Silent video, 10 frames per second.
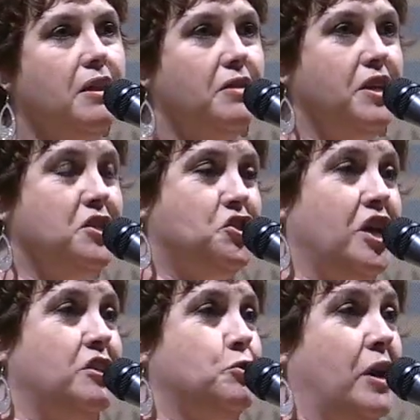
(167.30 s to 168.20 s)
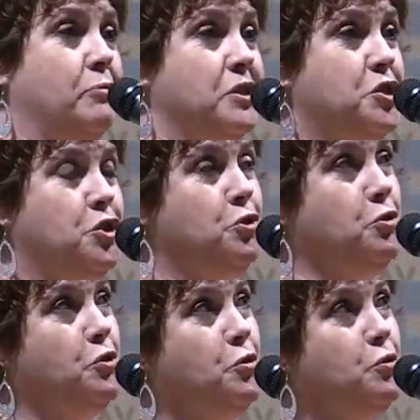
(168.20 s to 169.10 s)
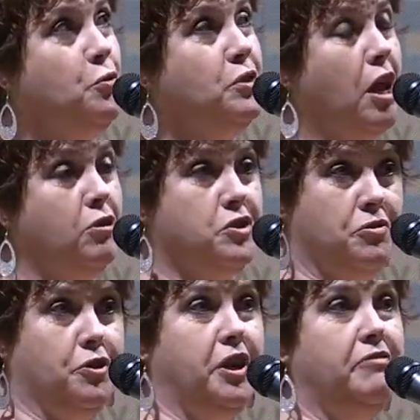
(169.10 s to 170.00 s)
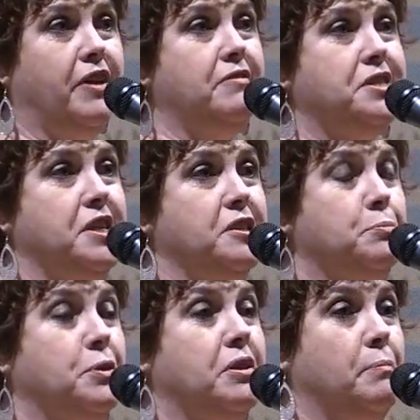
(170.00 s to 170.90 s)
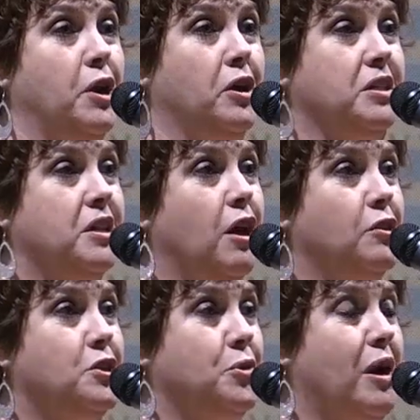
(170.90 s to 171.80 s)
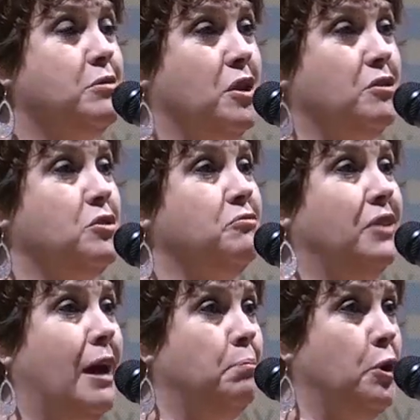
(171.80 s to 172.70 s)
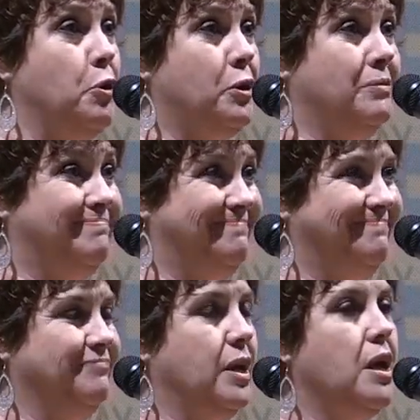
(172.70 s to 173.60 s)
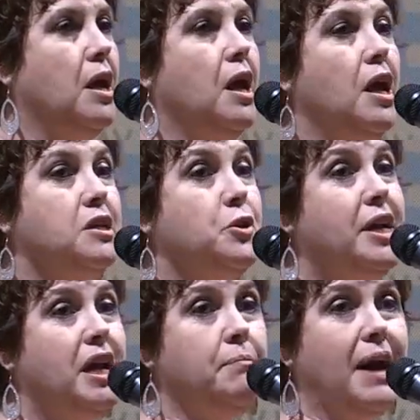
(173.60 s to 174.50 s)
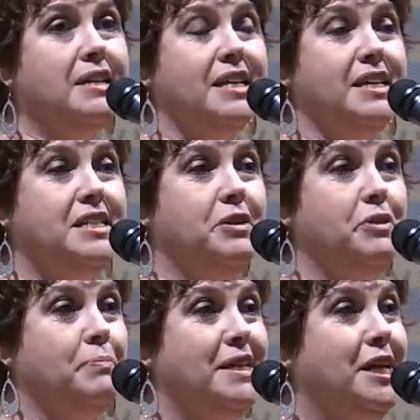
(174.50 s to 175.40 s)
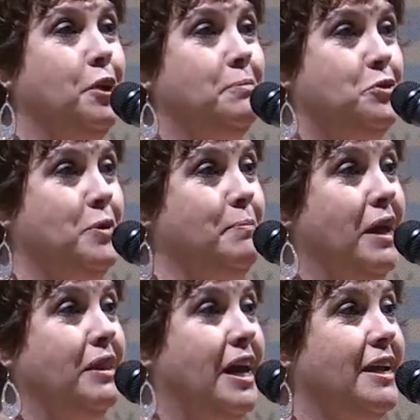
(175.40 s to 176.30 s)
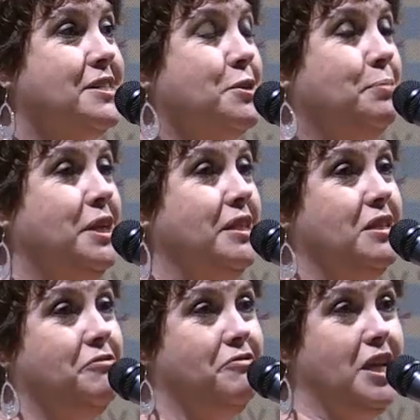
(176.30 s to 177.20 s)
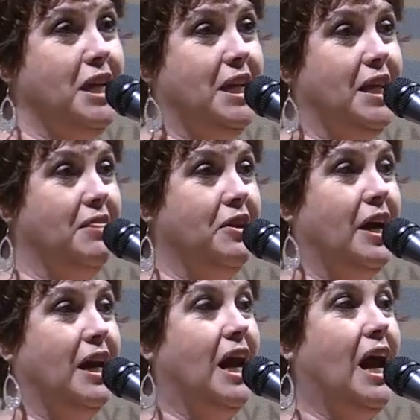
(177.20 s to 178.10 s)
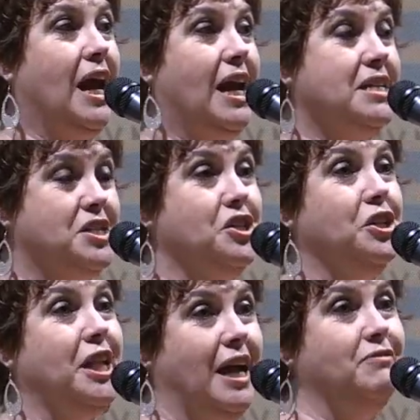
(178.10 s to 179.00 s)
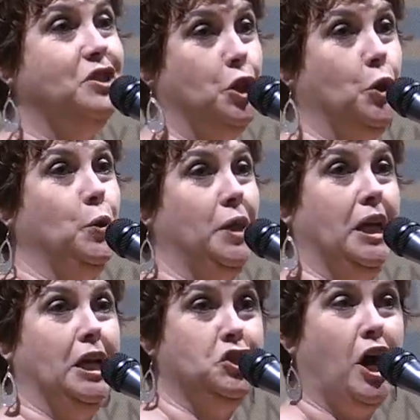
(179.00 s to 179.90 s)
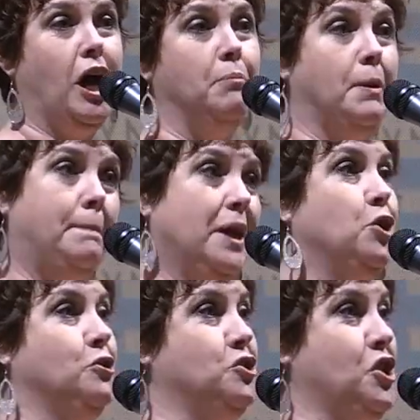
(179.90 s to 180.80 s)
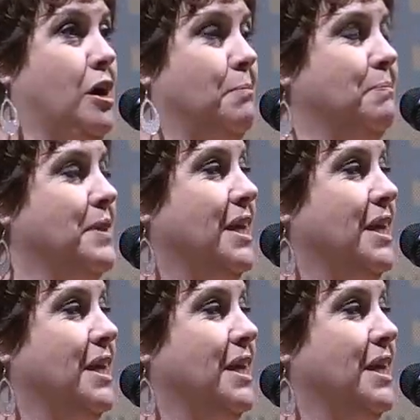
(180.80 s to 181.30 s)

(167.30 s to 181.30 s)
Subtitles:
The exchange rate was $2.35 per the American dollar, so I was also flat broke. So I came back to Indy with my tail between my legs, completely defeated, and thought, I still have to go get a job, a big girl job.